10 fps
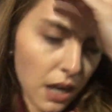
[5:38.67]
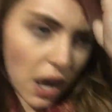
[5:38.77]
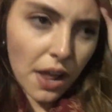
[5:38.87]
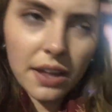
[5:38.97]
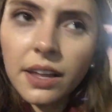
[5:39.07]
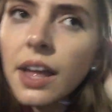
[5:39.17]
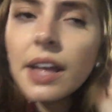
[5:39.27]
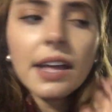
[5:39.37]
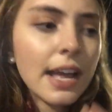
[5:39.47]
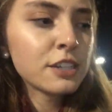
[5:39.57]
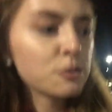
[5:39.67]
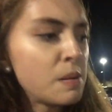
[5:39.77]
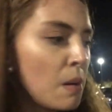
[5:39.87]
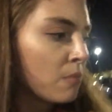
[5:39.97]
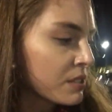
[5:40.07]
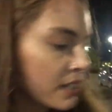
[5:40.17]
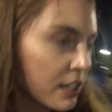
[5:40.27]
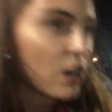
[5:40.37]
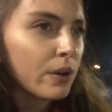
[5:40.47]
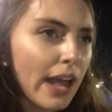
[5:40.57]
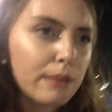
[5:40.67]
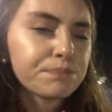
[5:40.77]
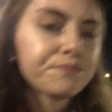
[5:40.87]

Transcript: you guys. And so my mom's gonna go get